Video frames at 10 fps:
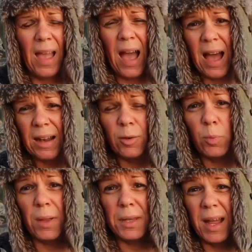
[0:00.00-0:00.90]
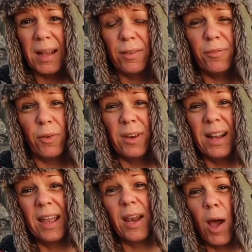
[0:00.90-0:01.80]
and we sat for
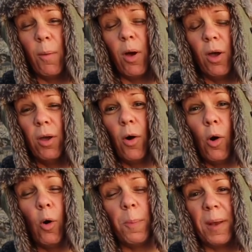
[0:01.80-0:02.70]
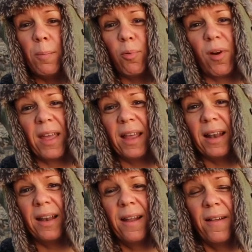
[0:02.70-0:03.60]
nearly an hour hoping and
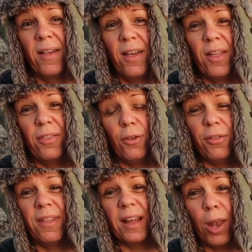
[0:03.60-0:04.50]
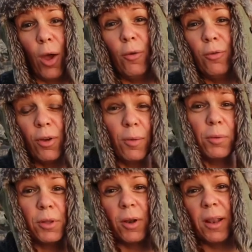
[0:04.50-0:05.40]
praying that the cloud
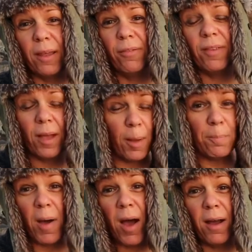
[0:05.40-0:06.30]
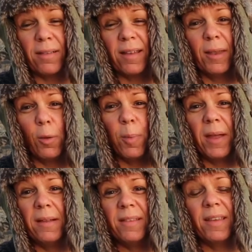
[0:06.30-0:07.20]
was going to lift and part a little
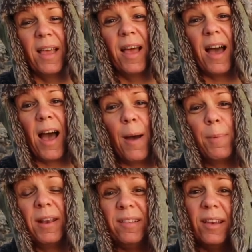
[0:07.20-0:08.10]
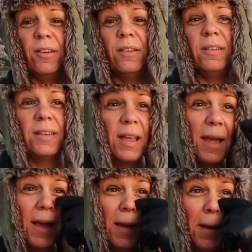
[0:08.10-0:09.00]
bit. But it didn't.
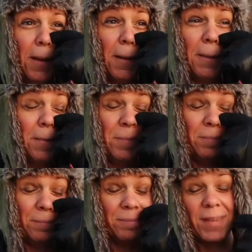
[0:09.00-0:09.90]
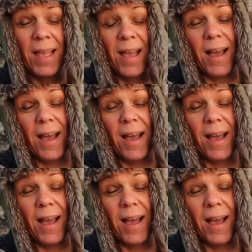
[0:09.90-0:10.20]
but